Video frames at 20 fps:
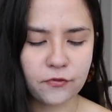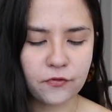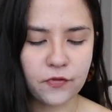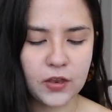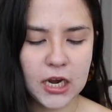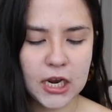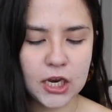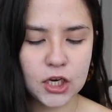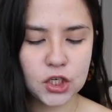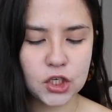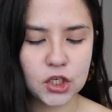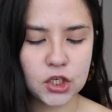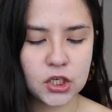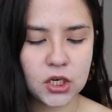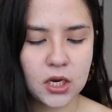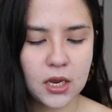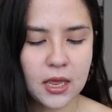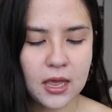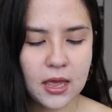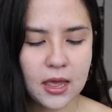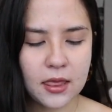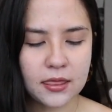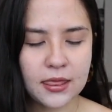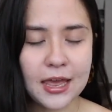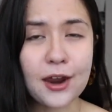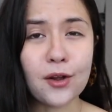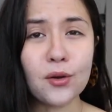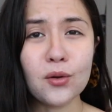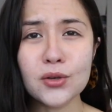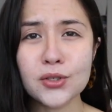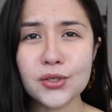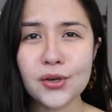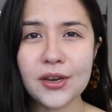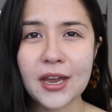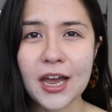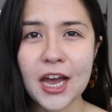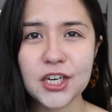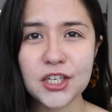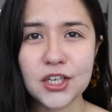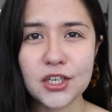finish that also
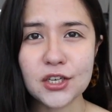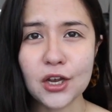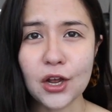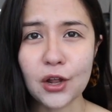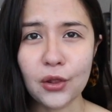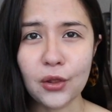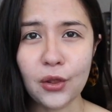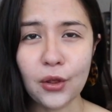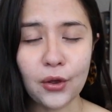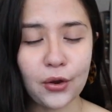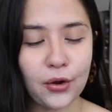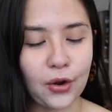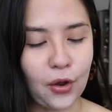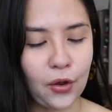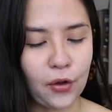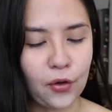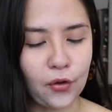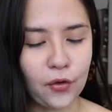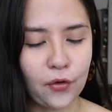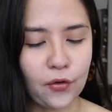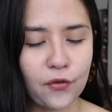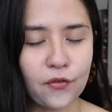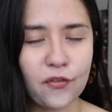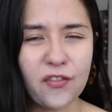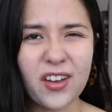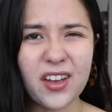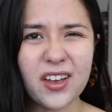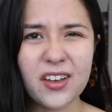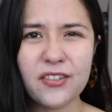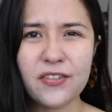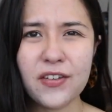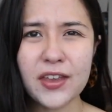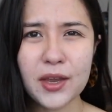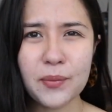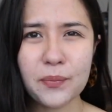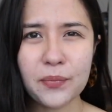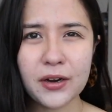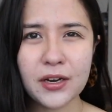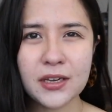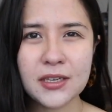catches a lot of
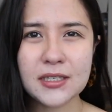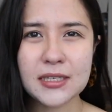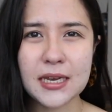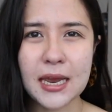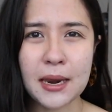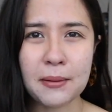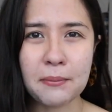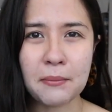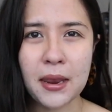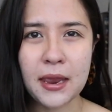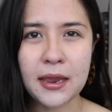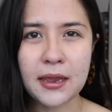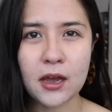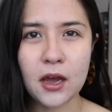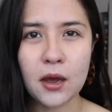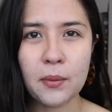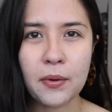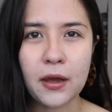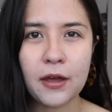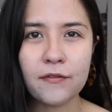fingerprints and makeup.